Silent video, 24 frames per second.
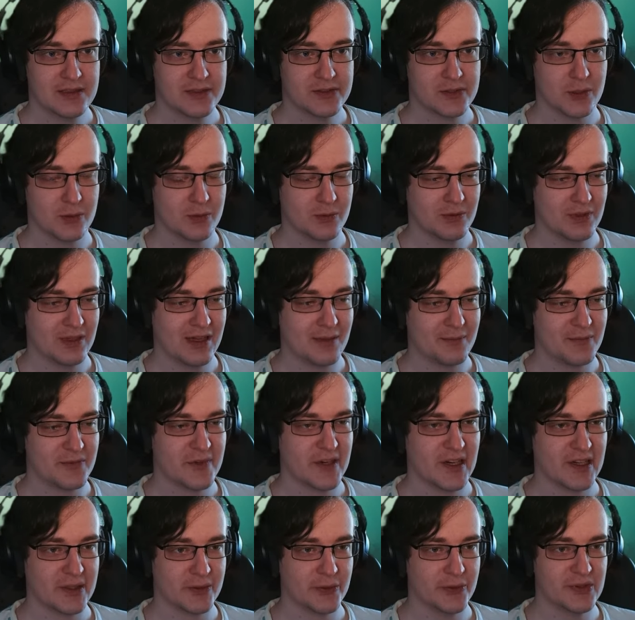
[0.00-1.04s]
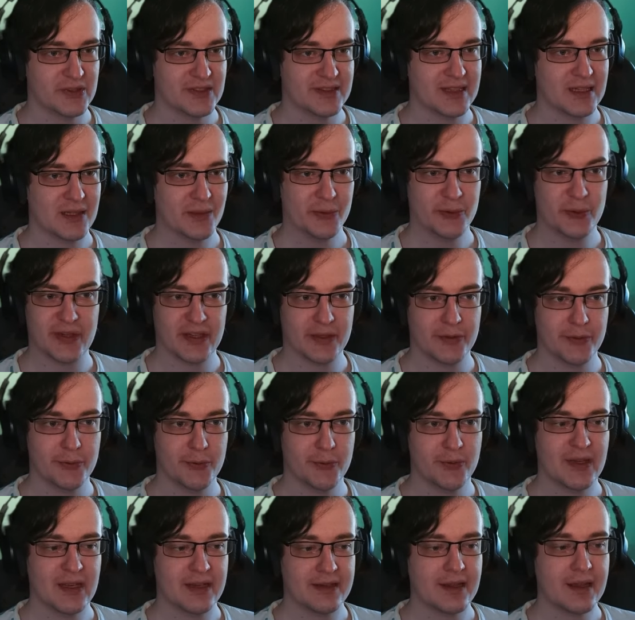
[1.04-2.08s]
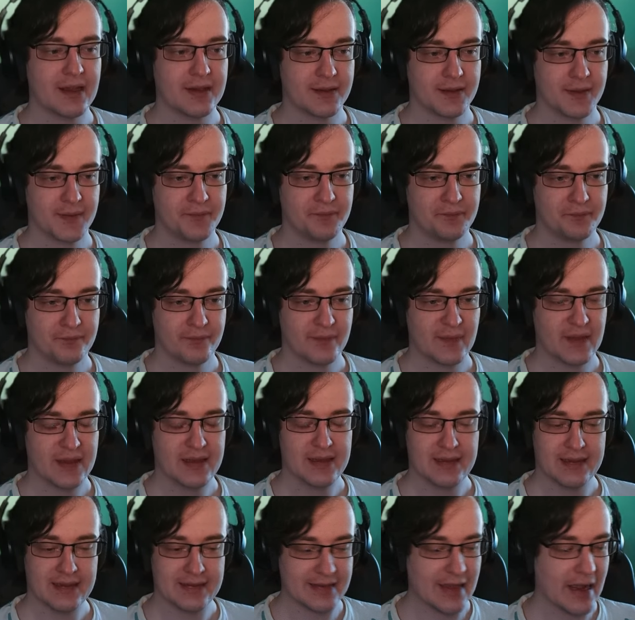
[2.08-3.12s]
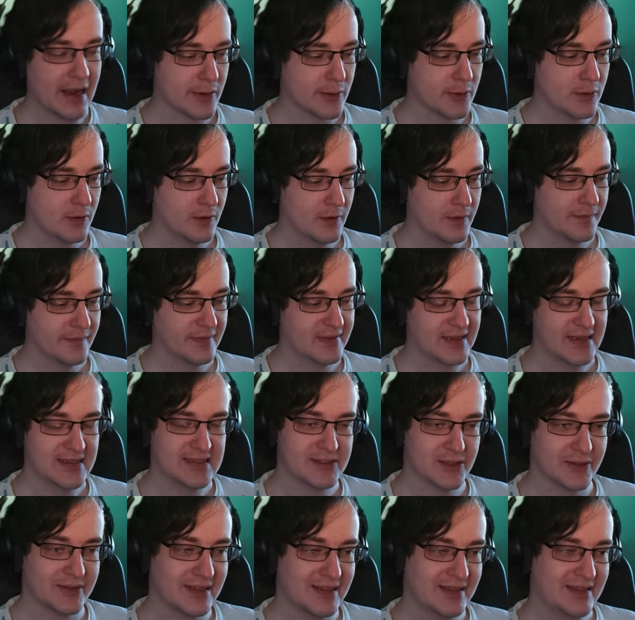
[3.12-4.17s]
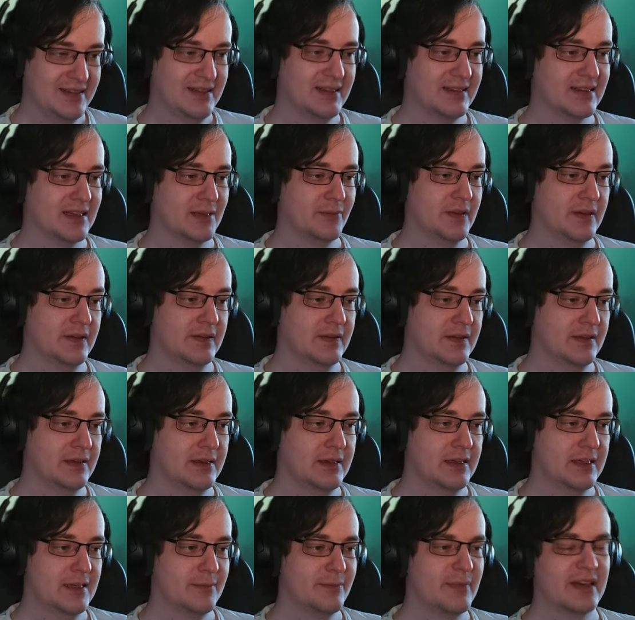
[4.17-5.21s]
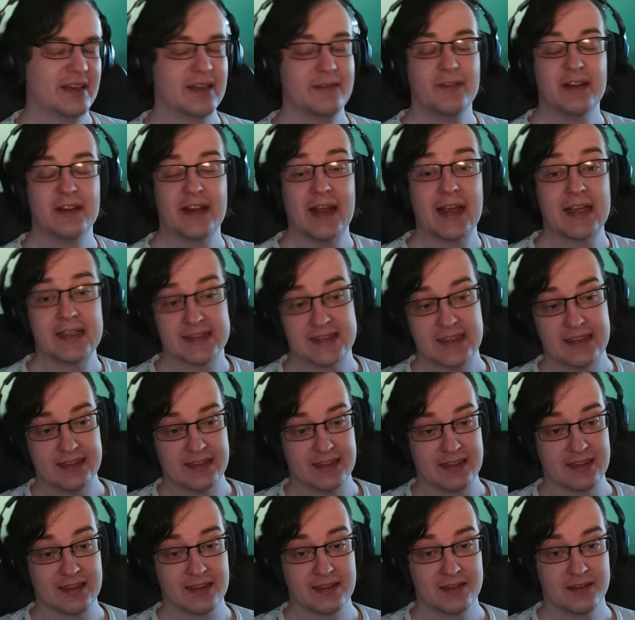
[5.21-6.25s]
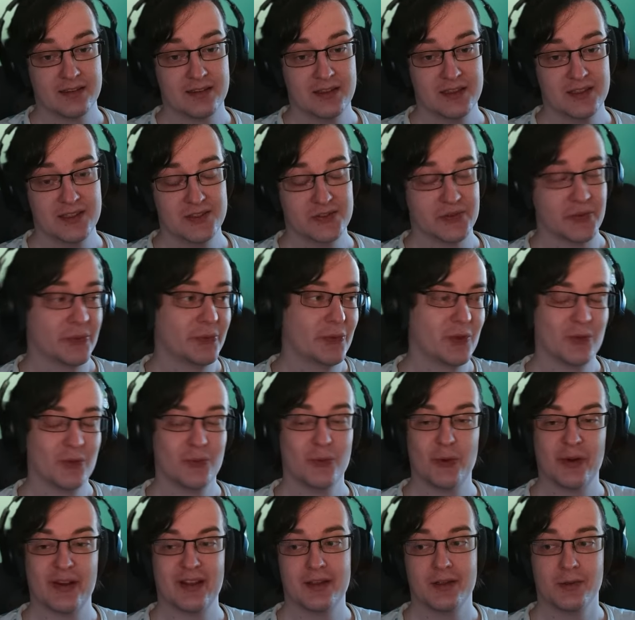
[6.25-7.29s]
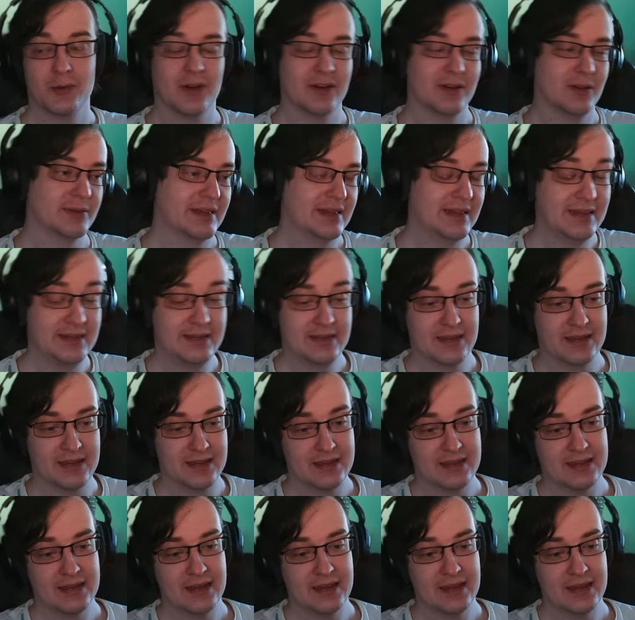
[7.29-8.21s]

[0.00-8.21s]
So I'm trying to use it now, you can do that yet. Now it's not eating them, but even extending. So don't worry, you are not eating